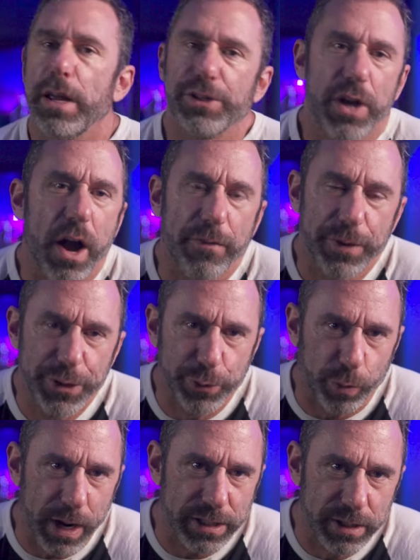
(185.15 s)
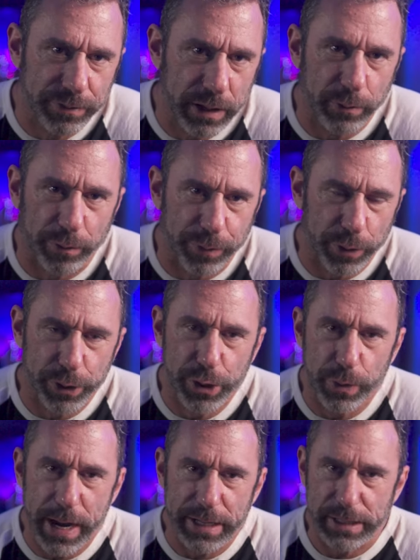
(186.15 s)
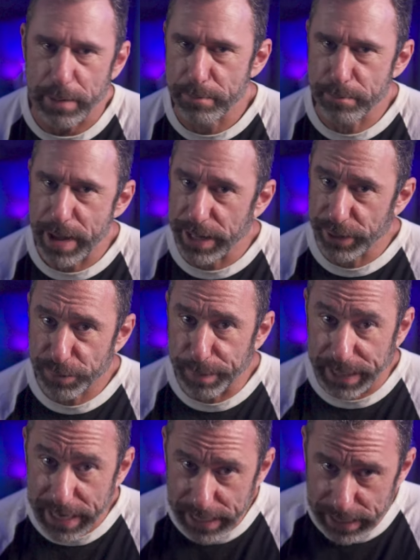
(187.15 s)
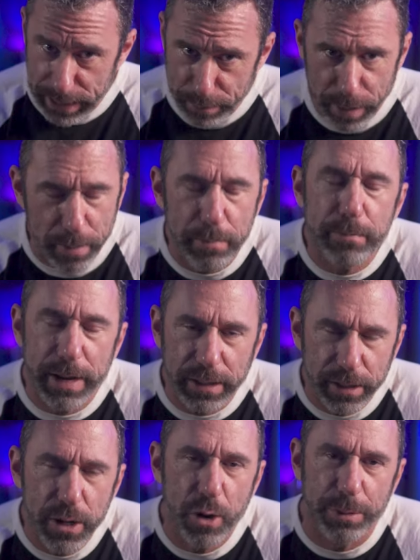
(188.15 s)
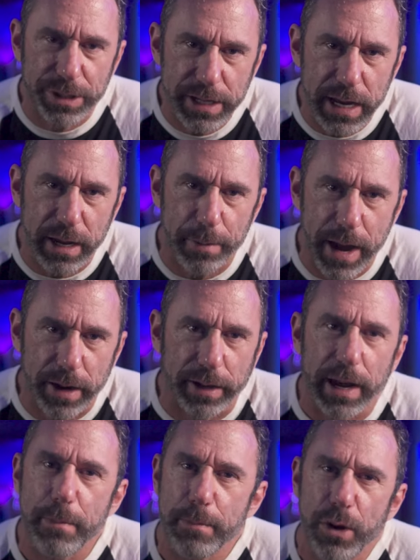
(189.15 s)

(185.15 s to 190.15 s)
It's often derisively referred to as men's bikini, but make no mistake about it. At